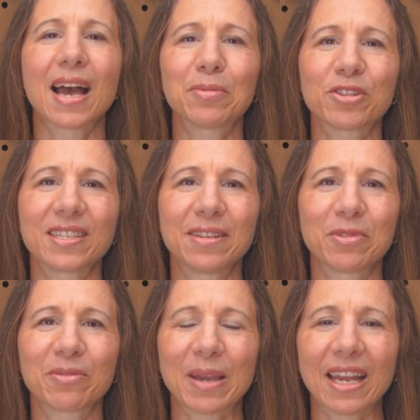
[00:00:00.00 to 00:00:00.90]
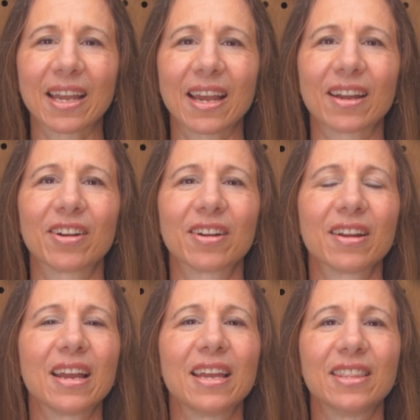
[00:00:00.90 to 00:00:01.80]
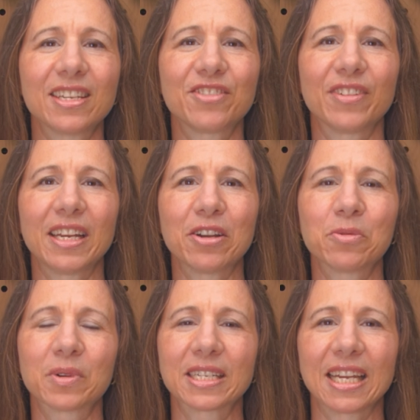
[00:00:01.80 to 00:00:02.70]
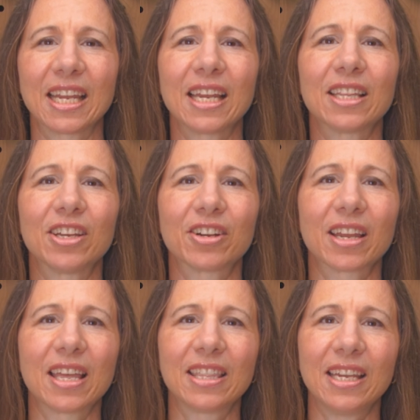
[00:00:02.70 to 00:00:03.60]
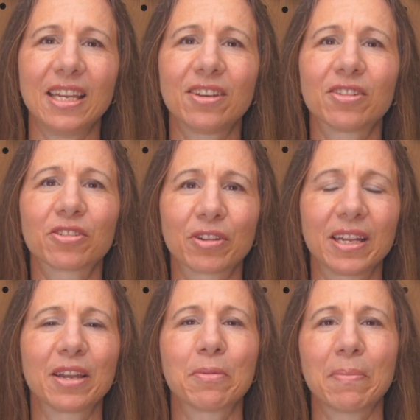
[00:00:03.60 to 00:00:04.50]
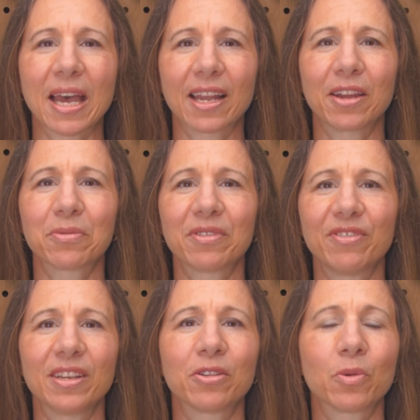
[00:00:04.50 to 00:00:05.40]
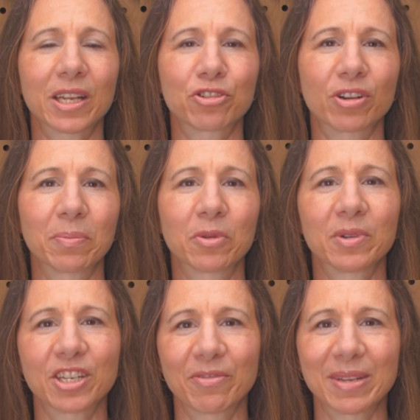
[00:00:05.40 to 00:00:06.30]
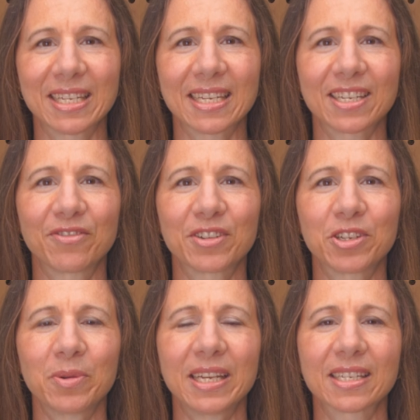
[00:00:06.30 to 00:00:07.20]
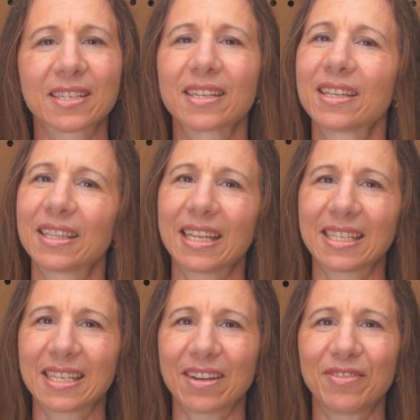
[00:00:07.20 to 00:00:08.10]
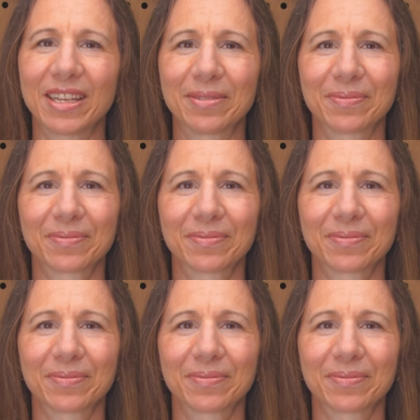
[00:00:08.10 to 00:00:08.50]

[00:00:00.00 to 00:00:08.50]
I'm Christine with Pack Hacker. In this video, we're taking a look at the Eagle Creek Packet Reveal Quick Trip, which I've been testing for 2 weeks. Let's dive in.